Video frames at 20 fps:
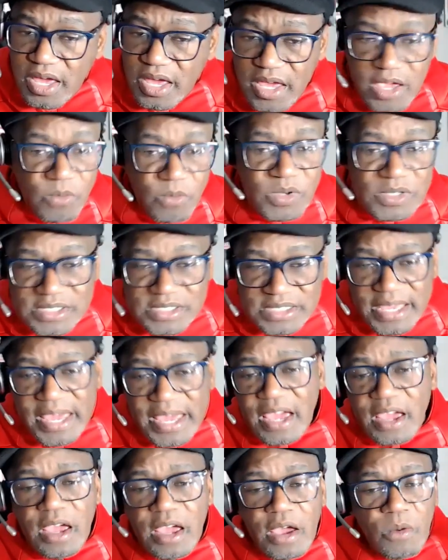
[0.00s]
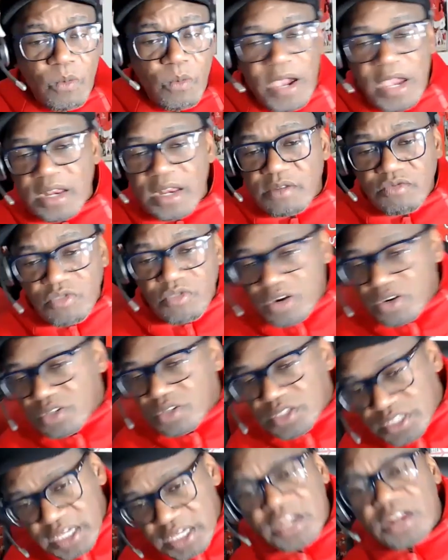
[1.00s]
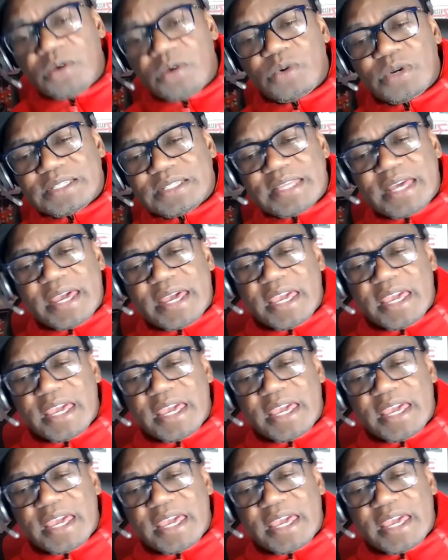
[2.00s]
he was there when Ronaldinho was there.